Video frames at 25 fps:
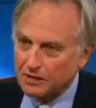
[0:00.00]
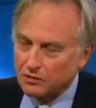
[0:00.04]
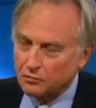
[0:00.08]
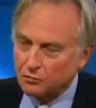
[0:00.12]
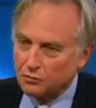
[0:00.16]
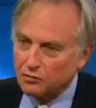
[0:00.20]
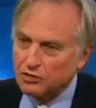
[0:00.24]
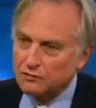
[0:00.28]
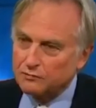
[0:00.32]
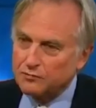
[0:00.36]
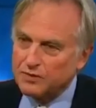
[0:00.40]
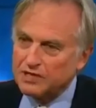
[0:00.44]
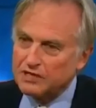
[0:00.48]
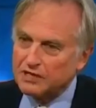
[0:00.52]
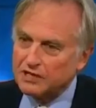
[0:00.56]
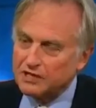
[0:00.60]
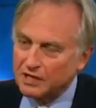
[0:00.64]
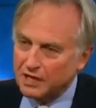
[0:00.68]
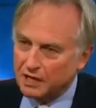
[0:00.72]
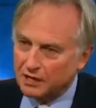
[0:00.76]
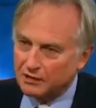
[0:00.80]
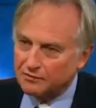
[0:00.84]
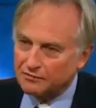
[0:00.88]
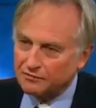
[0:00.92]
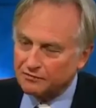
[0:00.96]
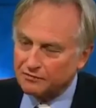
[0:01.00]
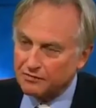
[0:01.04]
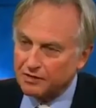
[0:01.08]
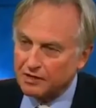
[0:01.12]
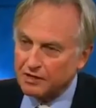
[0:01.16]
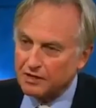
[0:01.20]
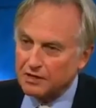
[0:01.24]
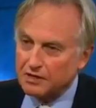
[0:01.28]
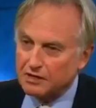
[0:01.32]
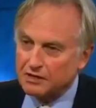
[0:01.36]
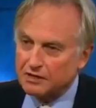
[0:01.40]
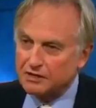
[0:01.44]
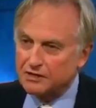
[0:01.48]
would have been enough
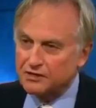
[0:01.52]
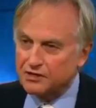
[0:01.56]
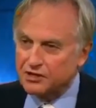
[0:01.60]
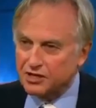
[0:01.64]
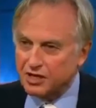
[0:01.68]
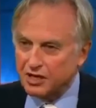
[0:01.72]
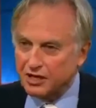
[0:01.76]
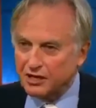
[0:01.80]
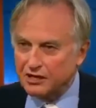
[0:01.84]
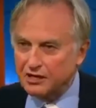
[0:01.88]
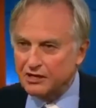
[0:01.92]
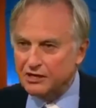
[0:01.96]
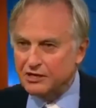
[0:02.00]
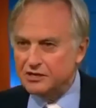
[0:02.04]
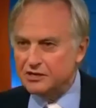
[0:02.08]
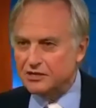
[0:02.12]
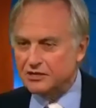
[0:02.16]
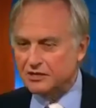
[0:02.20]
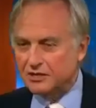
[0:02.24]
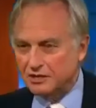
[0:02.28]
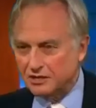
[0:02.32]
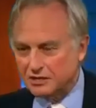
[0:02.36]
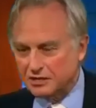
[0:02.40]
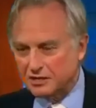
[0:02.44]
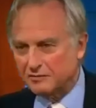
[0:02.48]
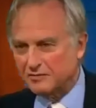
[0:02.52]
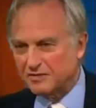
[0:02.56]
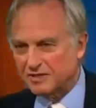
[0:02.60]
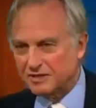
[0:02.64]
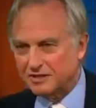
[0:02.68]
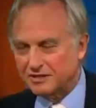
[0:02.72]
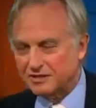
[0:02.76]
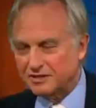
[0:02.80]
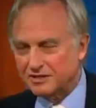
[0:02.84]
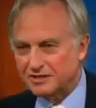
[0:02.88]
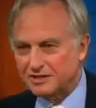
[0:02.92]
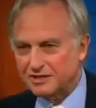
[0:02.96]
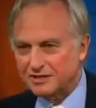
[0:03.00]
to change
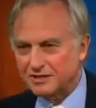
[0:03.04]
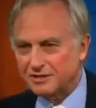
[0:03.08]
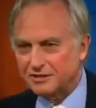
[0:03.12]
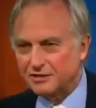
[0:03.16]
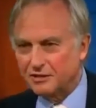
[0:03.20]
circumstances,